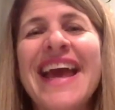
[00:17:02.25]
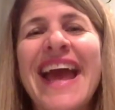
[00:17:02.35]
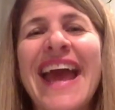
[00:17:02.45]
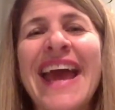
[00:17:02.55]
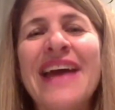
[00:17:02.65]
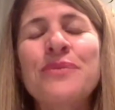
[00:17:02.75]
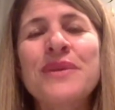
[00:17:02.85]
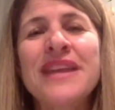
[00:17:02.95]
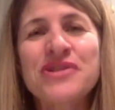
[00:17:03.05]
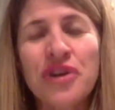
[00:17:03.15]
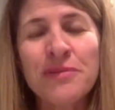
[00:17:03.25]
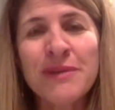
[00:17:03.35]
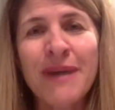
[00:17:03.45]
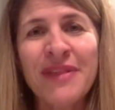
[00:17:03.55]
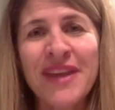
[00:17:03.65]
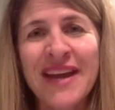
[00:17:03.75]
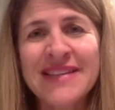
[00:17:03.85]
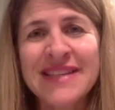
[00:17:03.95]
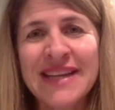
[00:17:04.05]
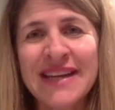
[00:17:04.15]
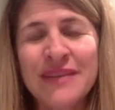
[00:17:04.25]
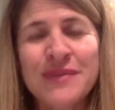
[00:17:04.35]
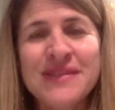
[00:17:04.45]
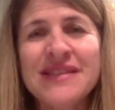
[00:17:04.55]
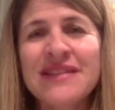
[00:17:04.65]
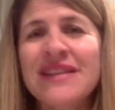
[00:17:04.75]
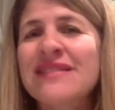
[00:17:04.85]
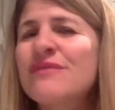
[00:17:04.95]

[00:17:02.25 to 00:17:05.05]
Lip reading: And when they told me about the idea, it was still in its